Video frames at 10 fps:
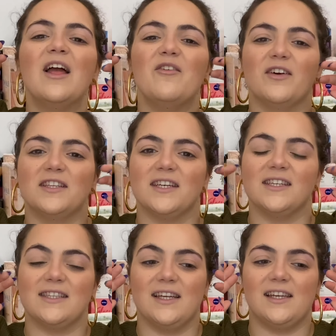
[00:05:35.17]
which
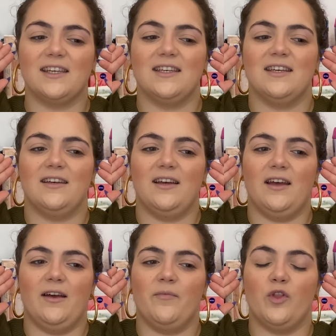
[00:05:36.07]
is like
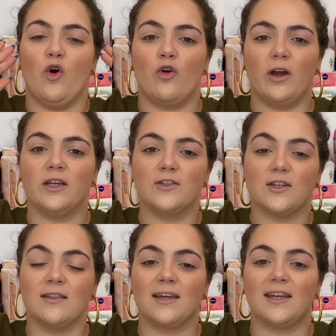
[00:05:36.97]
orange
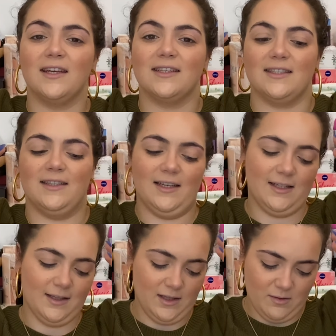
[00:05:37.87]
in the crease and
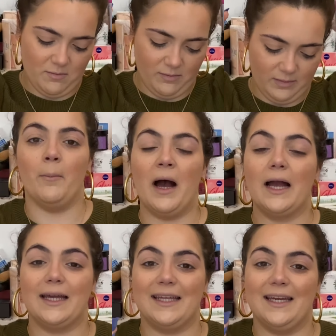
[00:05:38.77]
then a
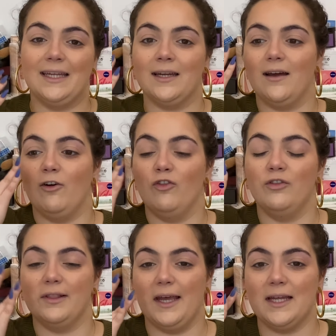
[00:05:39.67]
matte green on
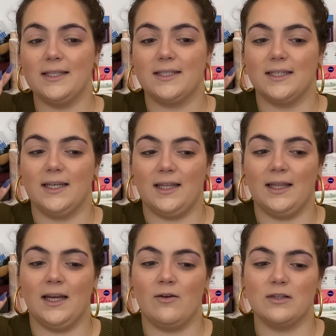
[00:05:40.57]
the lid. And
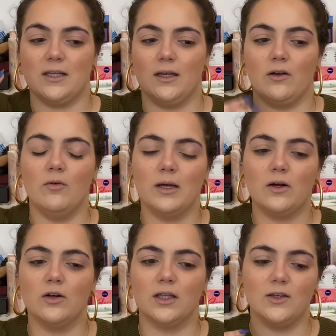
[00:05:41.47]
then I was like, oh my
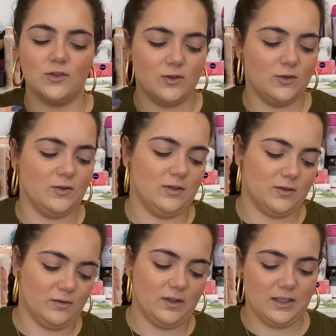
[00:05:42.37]
god, I used to use the
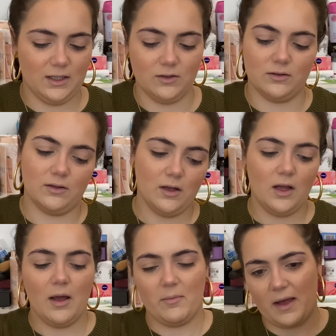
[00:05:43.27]
Soap Dust Nails
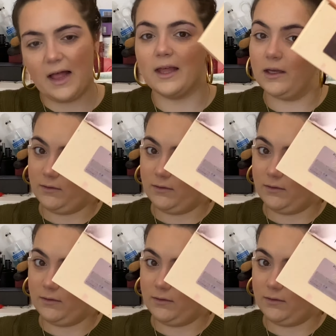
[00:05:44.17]
palette